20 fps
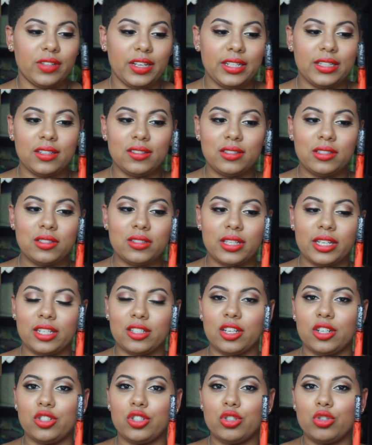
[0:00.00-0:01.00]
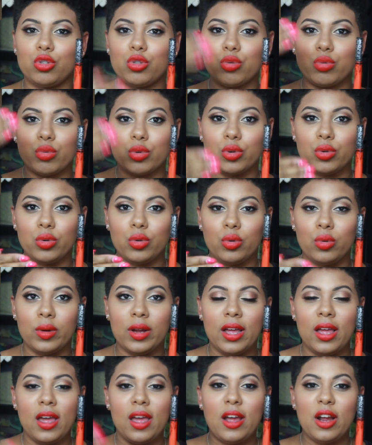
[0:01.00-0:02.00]
Like this is like such a true,
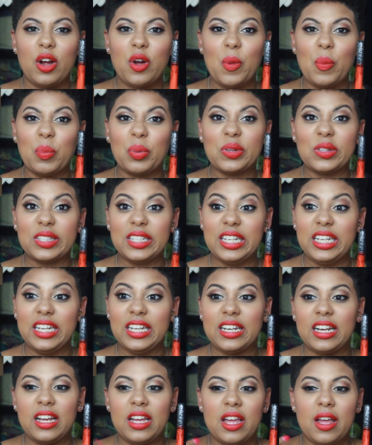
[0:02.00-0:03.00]
complete,